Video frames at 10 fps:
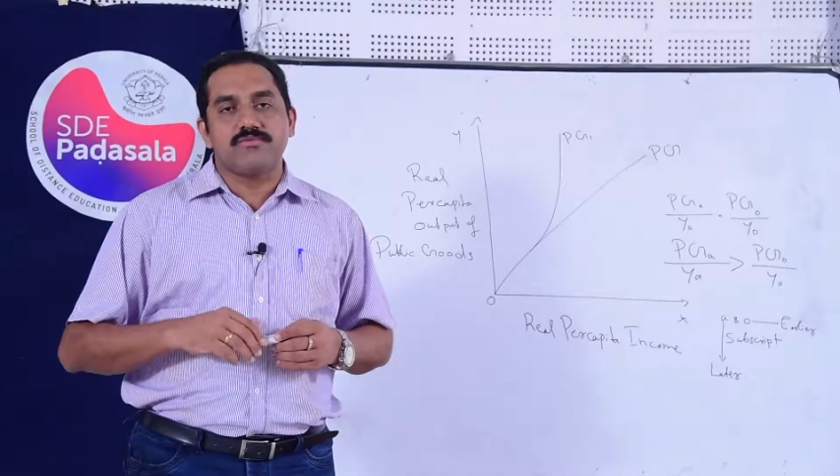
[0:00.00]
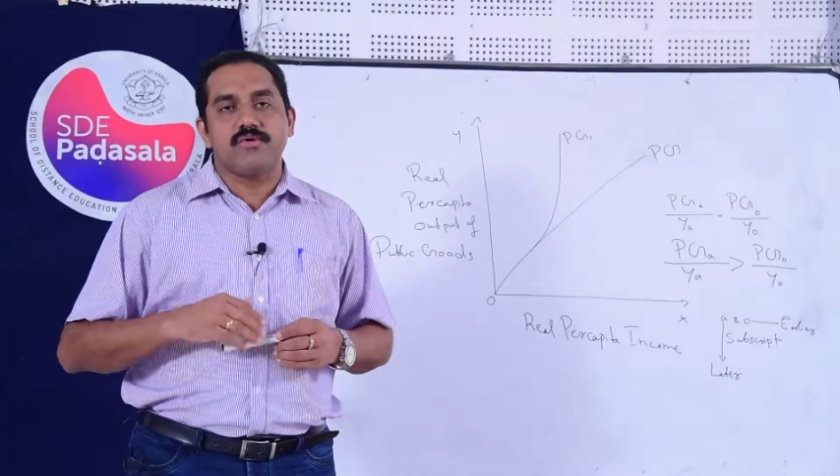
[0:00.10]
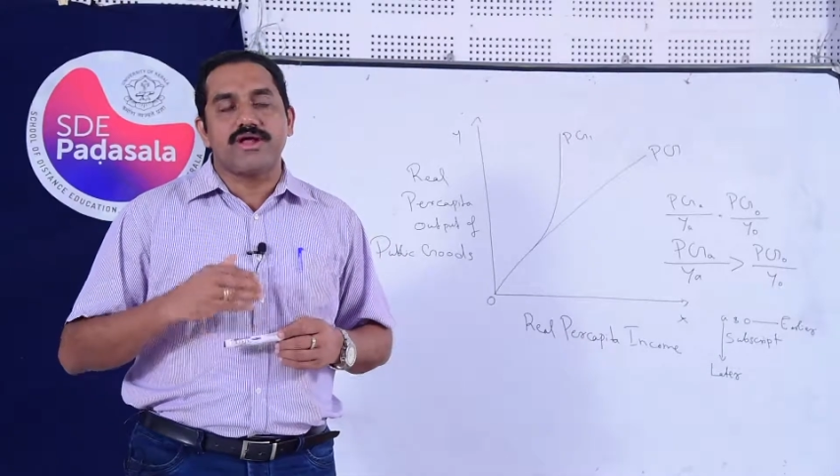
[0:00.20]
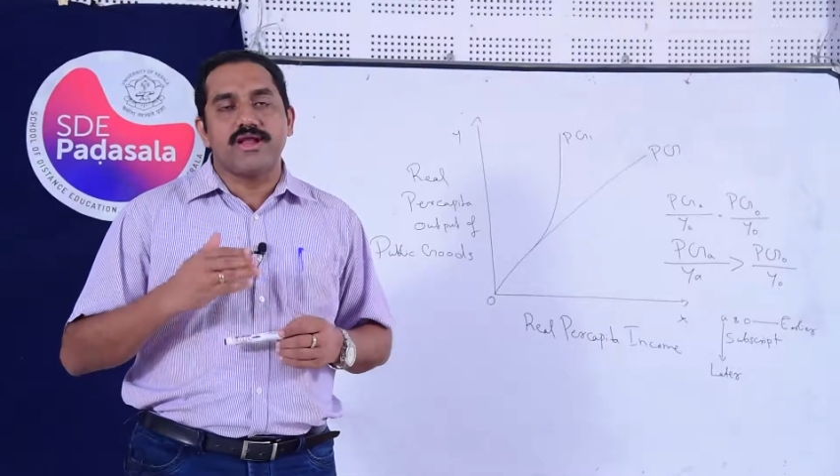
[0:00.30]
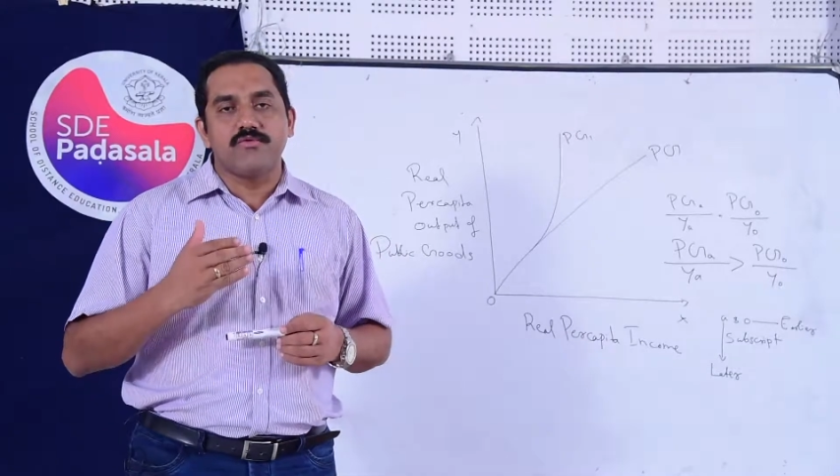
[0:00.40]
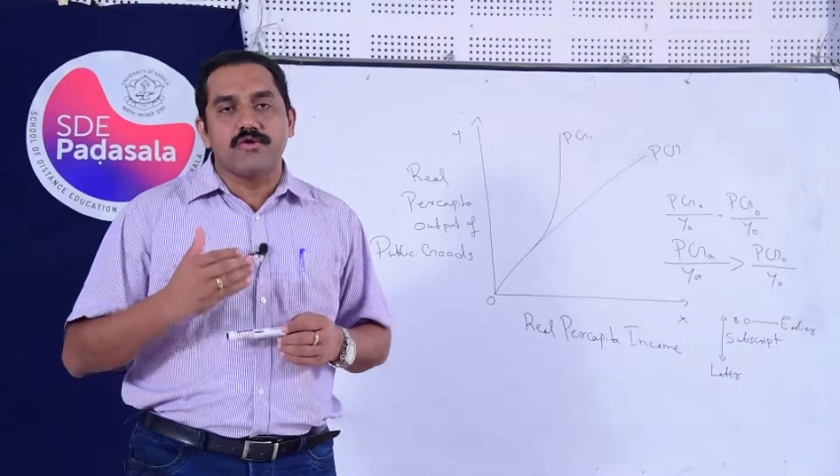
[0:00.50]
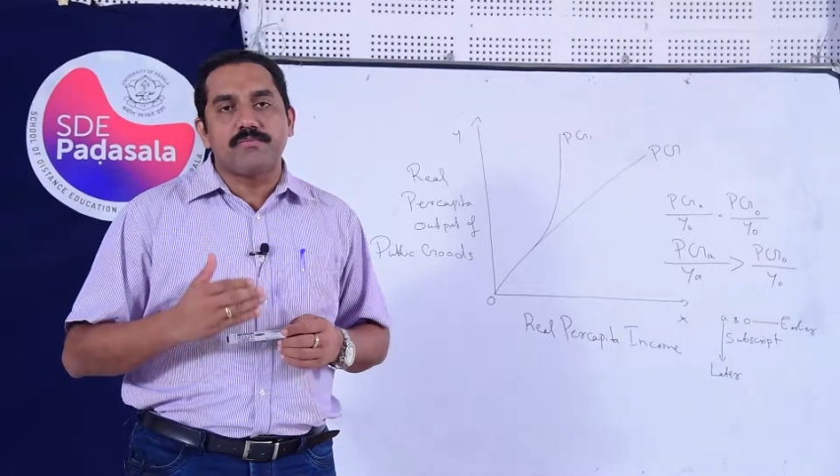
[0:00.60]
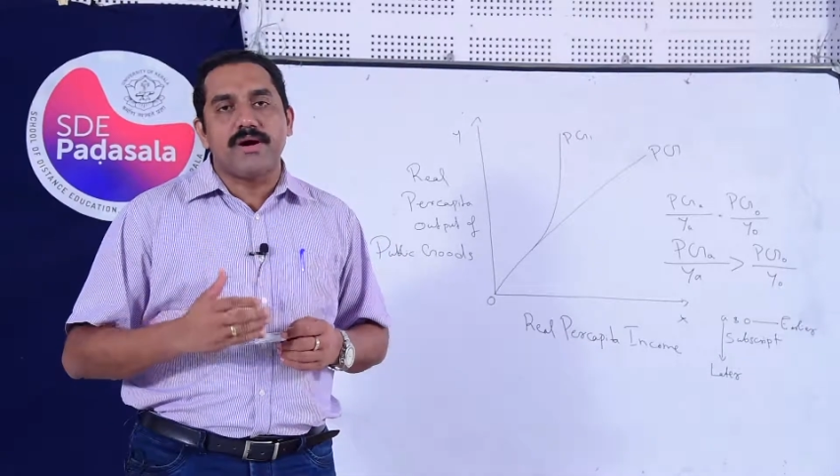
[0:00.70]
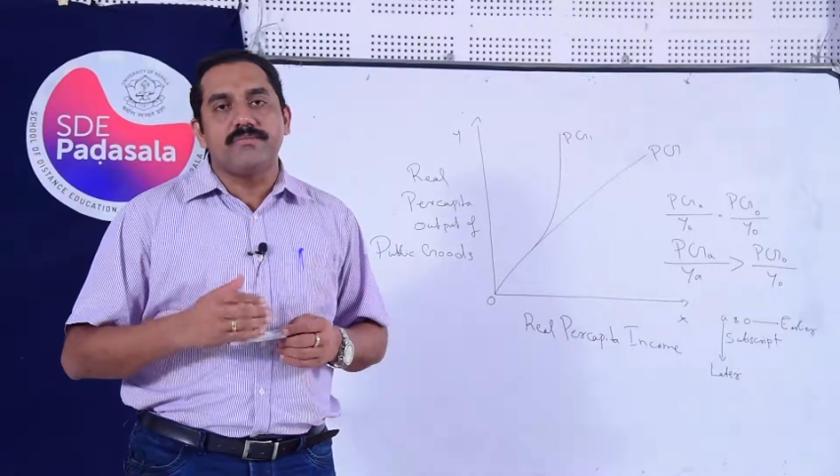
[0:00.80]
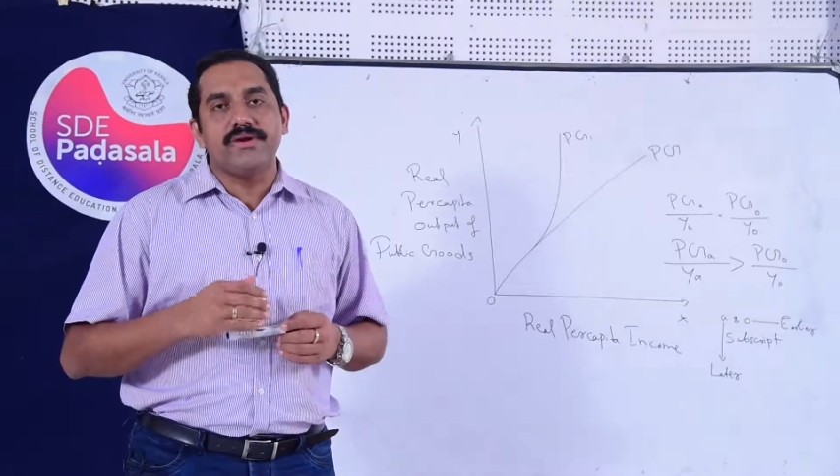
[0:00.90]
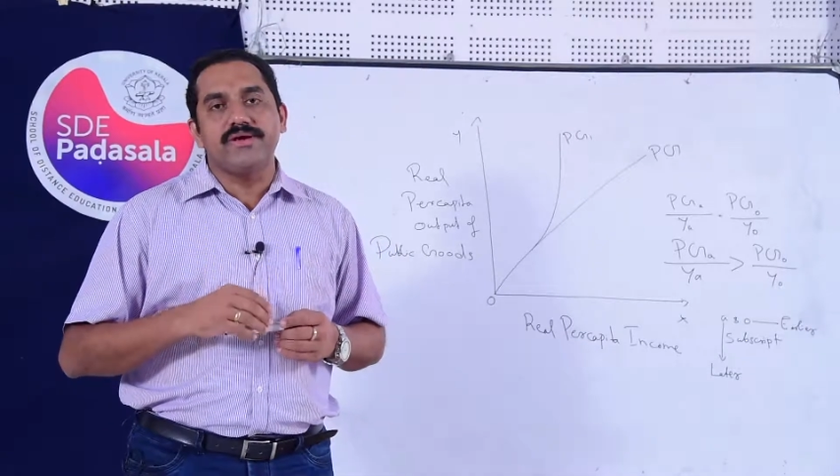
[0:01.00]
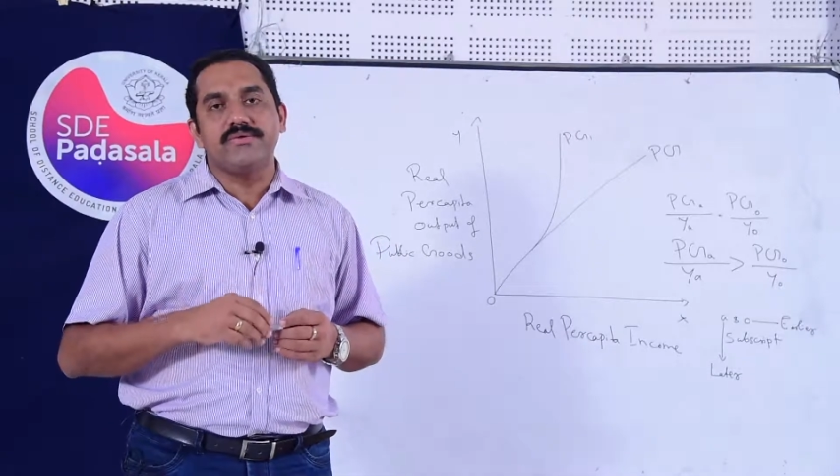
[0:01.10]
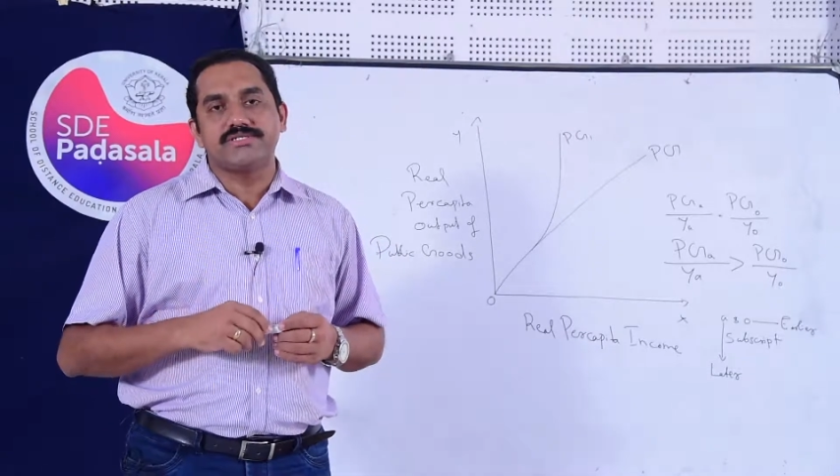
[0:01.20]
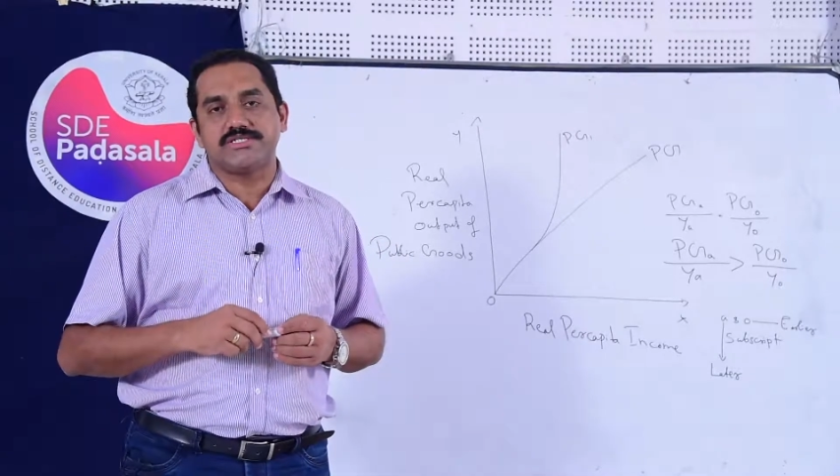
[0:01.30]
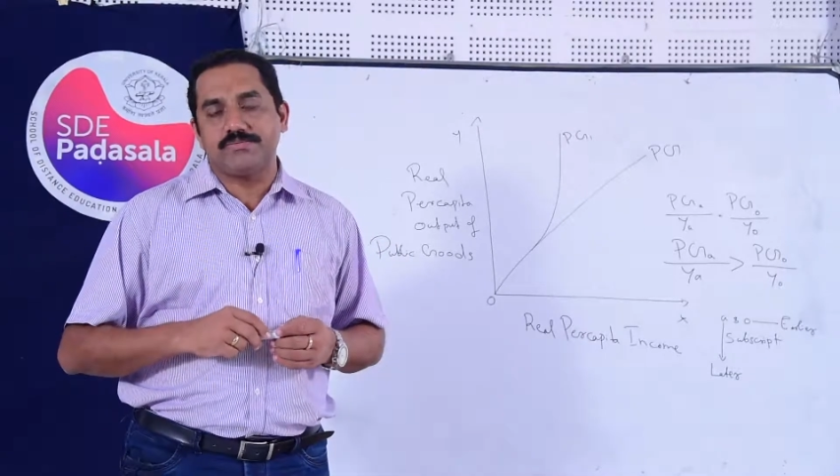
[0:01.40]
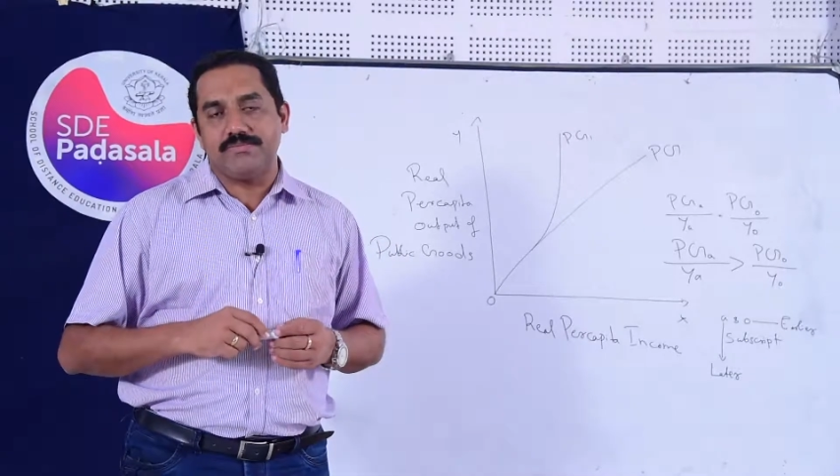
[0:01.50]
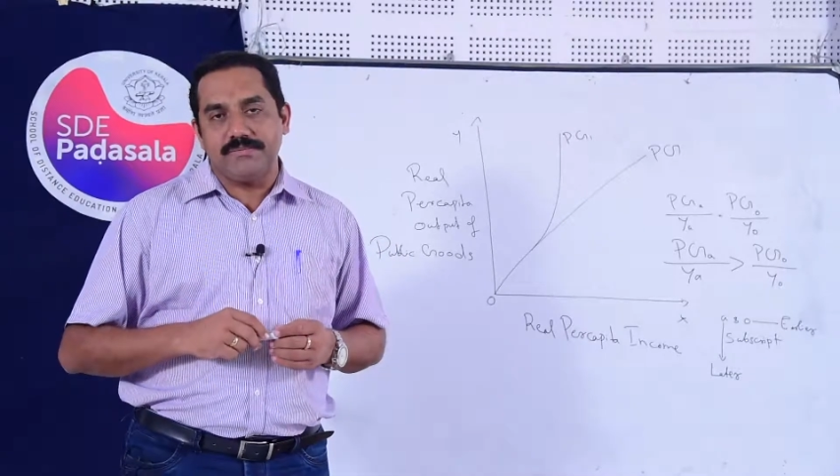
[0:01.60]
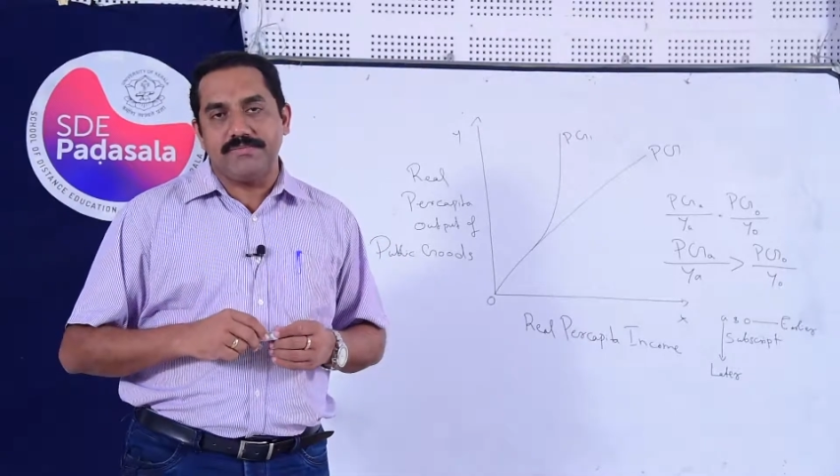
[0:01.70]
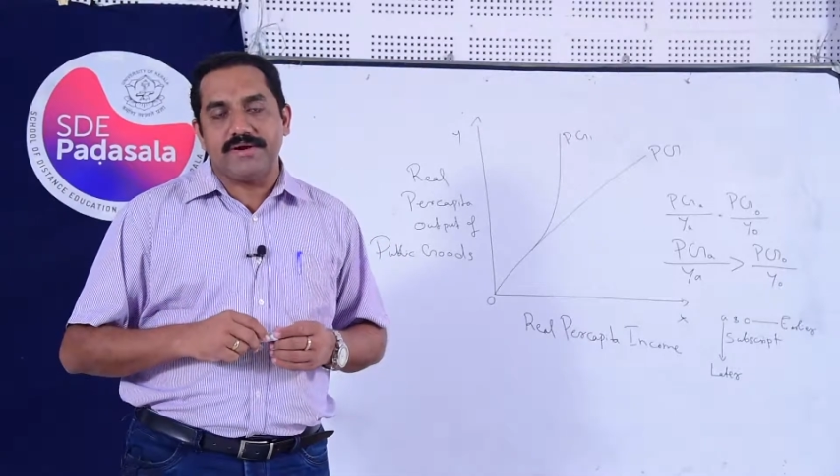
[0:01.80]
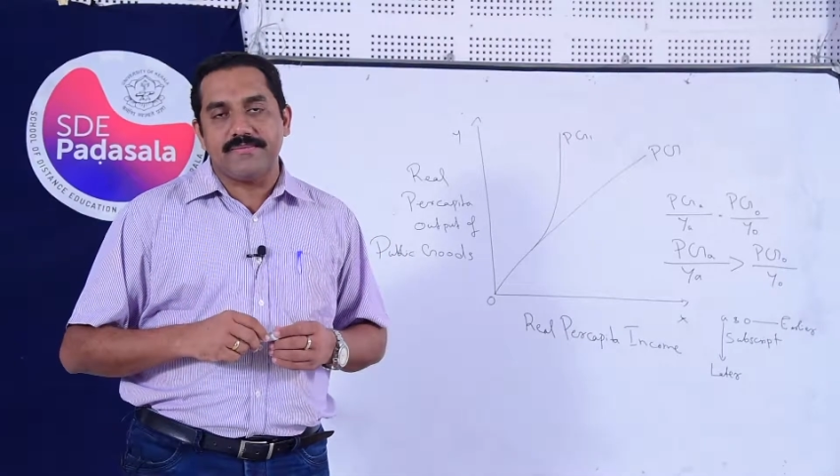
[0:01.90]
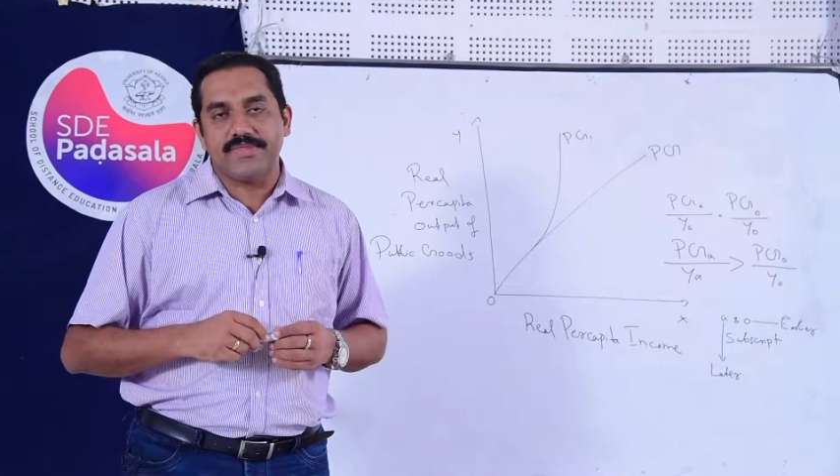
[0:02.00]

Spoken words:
more and more public goods to people.